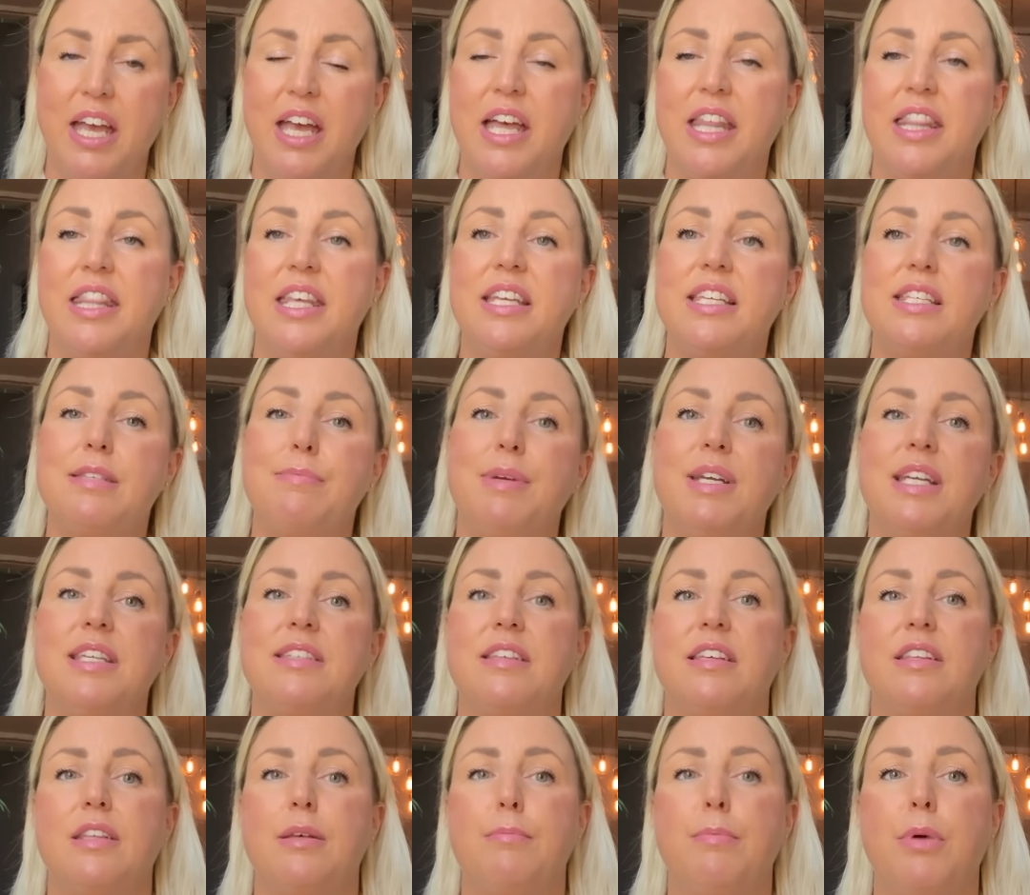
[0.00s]
This
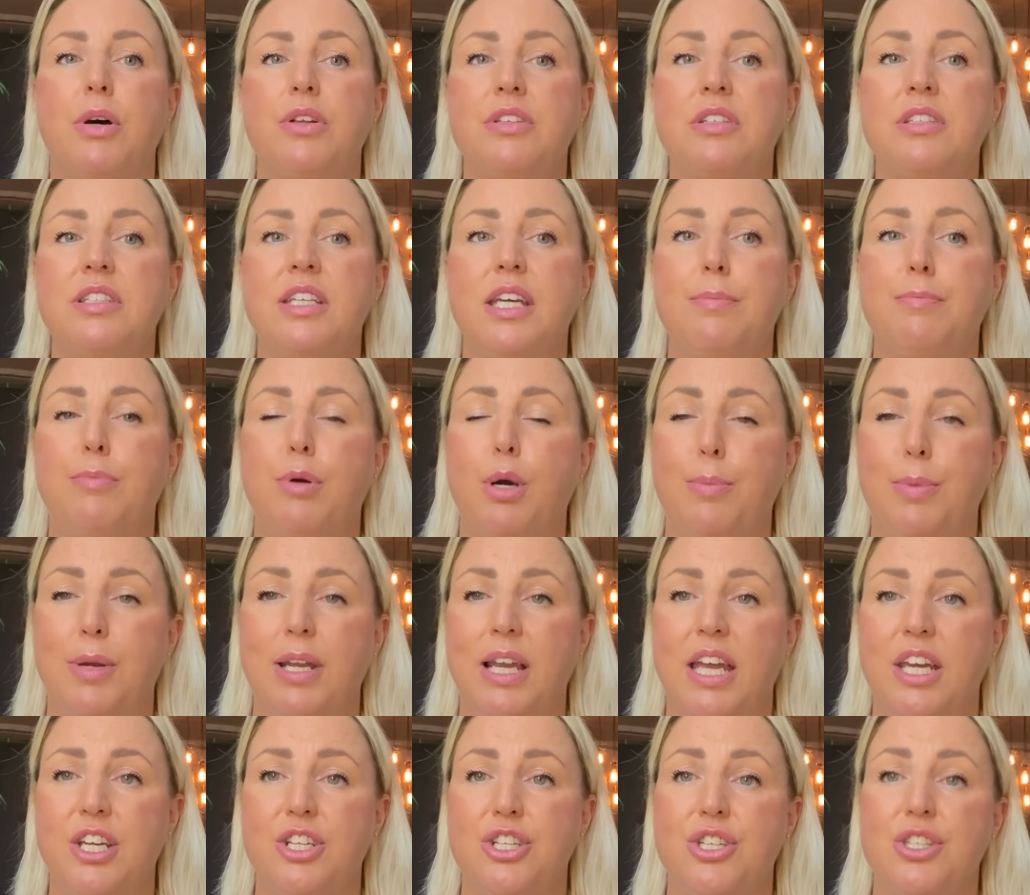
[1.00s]
means that the modern day
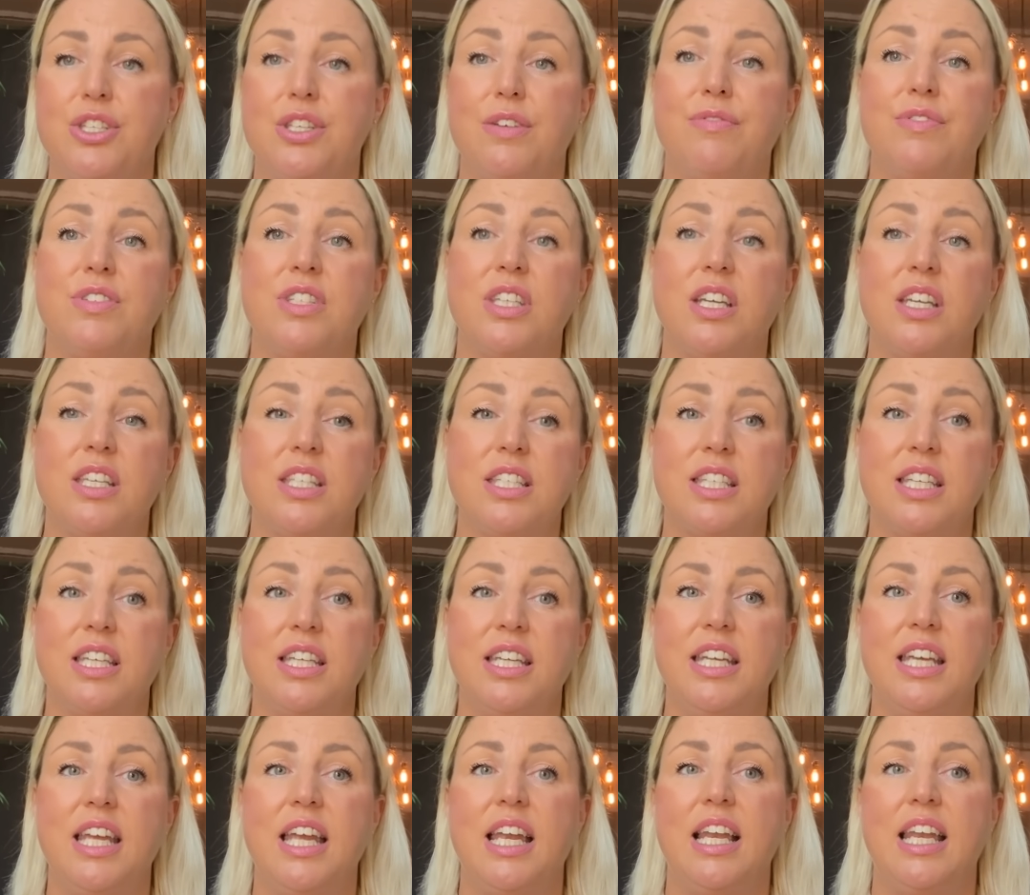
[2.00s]
populations of
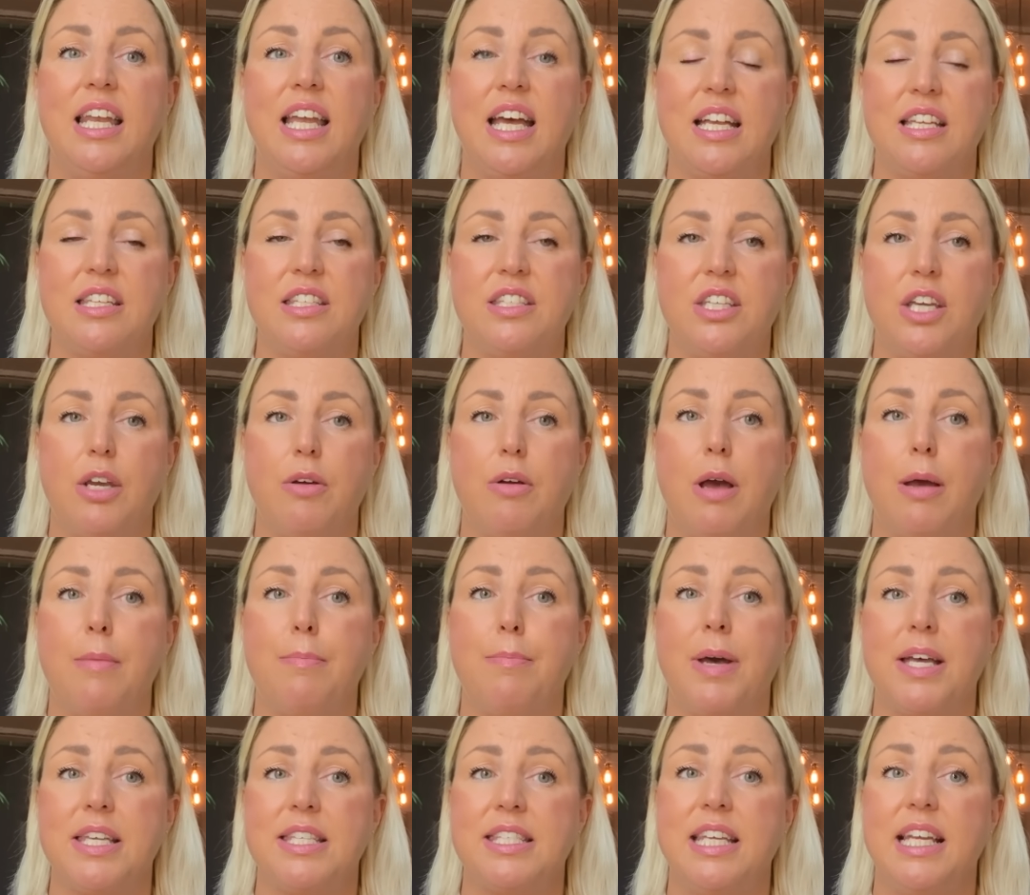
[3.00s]
Tuscany, Lazio,
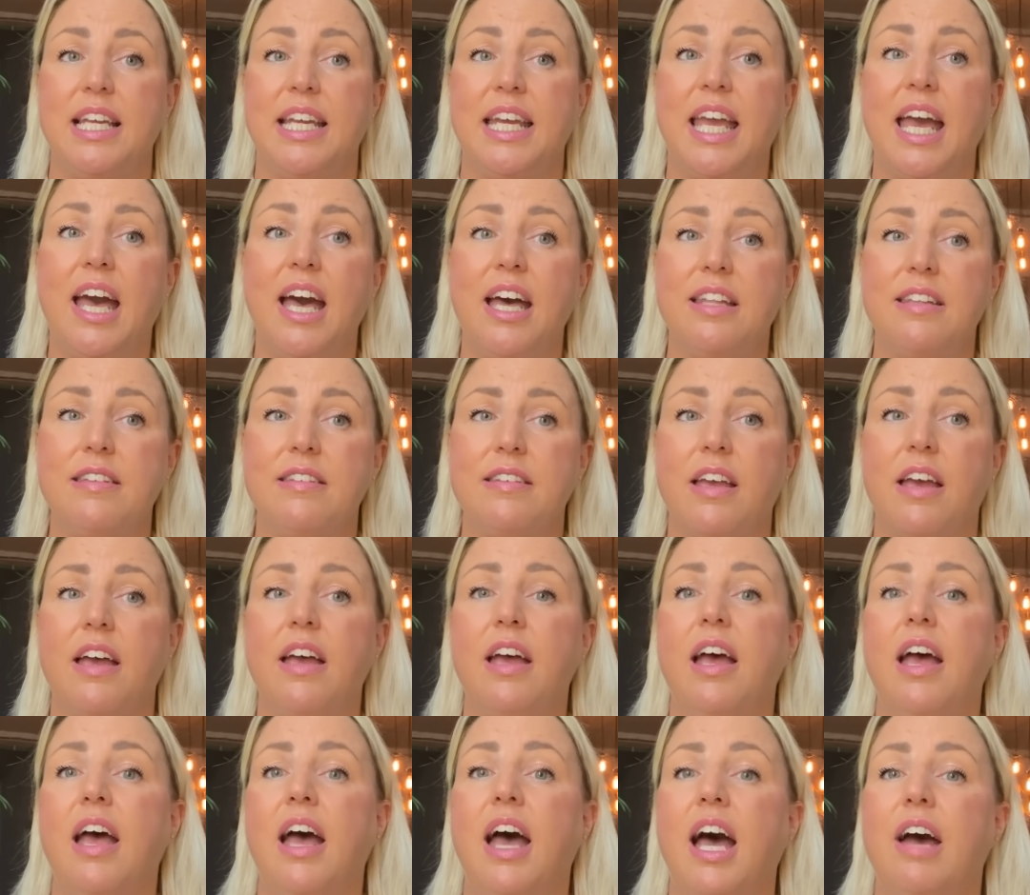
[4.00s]
and Basilicata
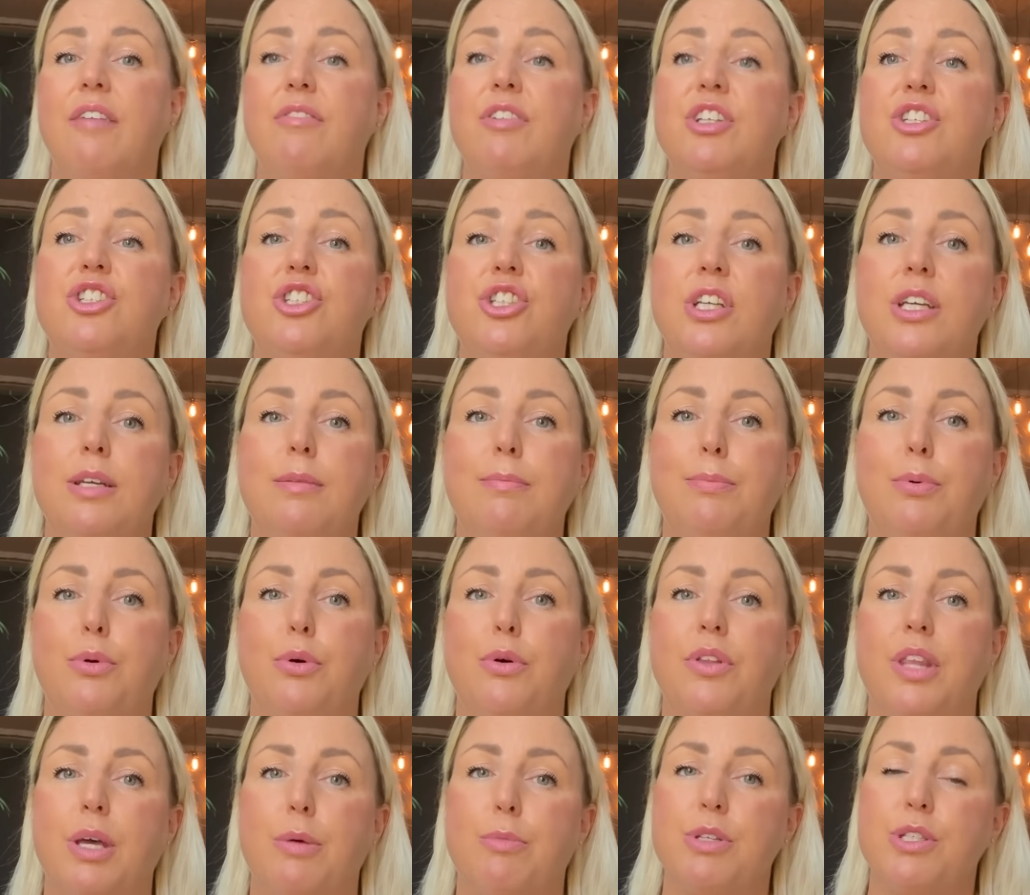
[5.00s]
have a gene
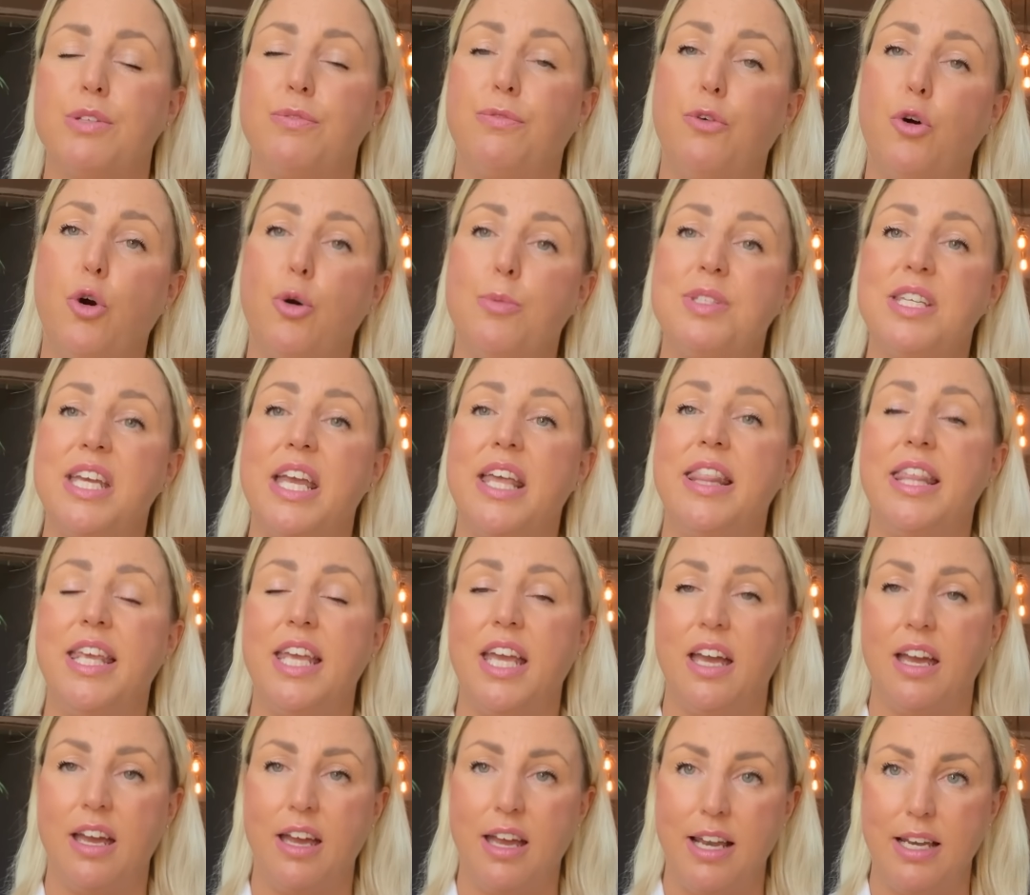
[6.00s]
pool that was formed in
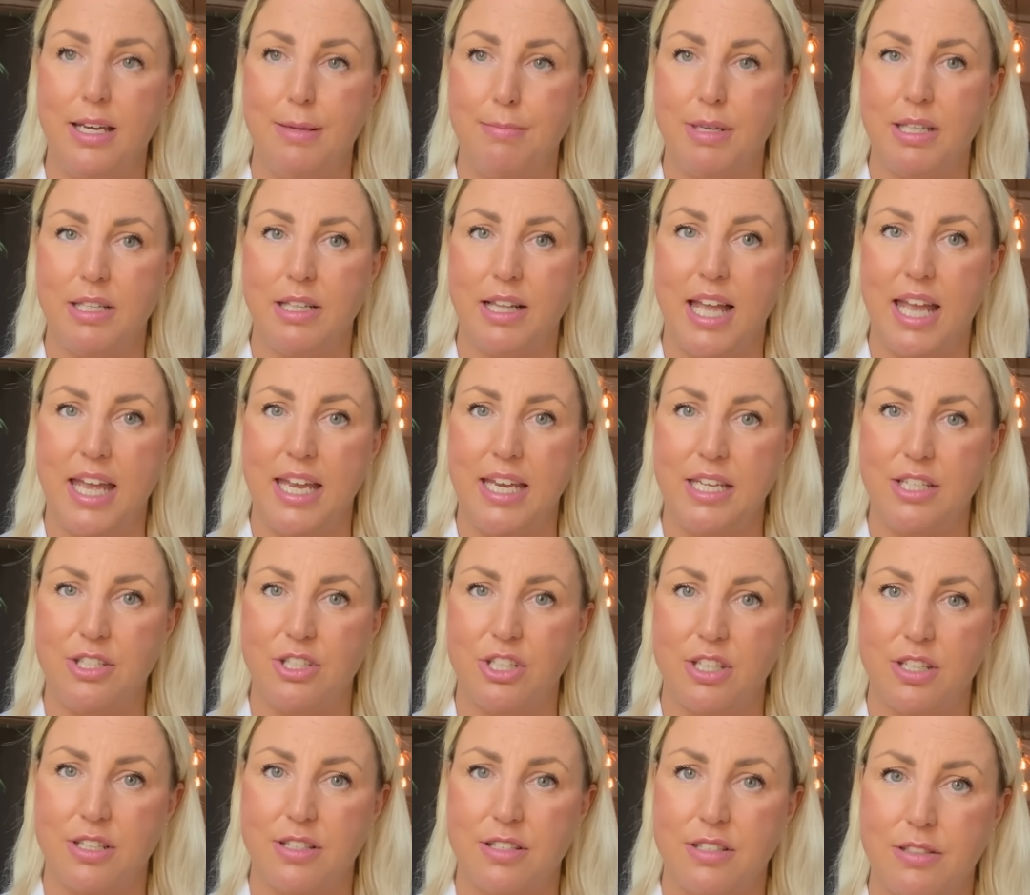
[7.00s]
the early Middle
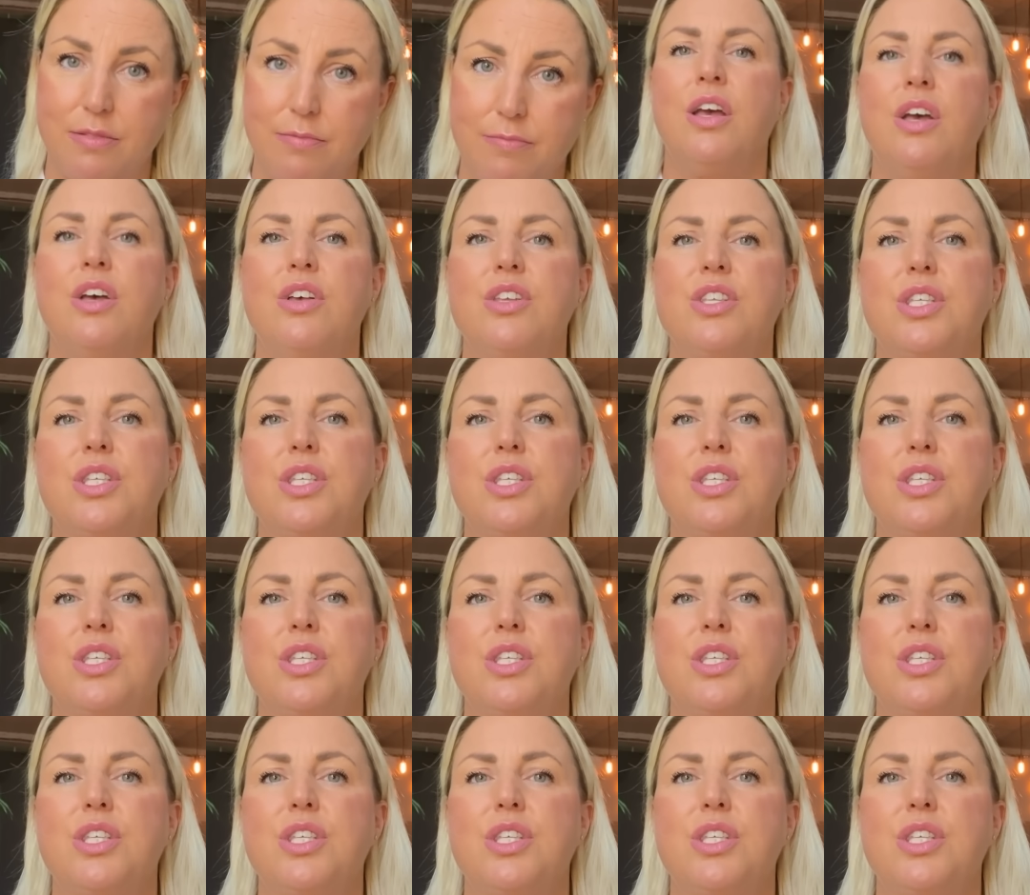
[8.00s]
Ages.